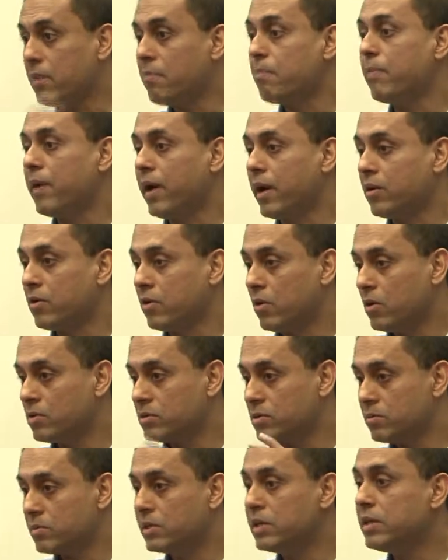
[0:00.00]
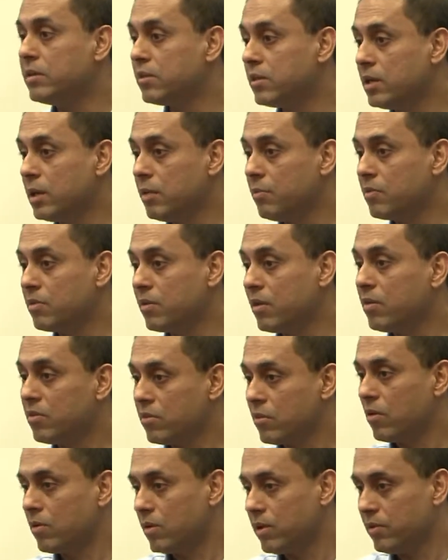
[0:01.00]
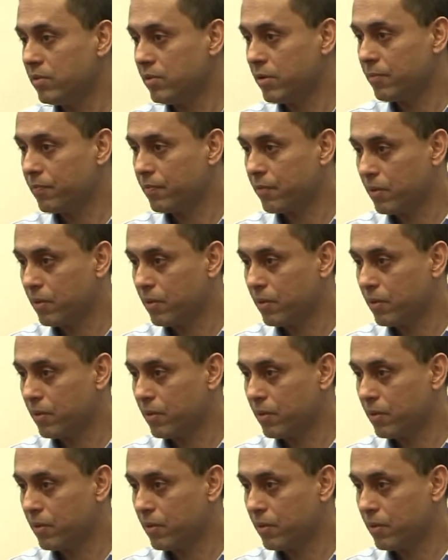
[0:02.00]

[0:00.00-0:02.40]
impact on some key themes is not easy.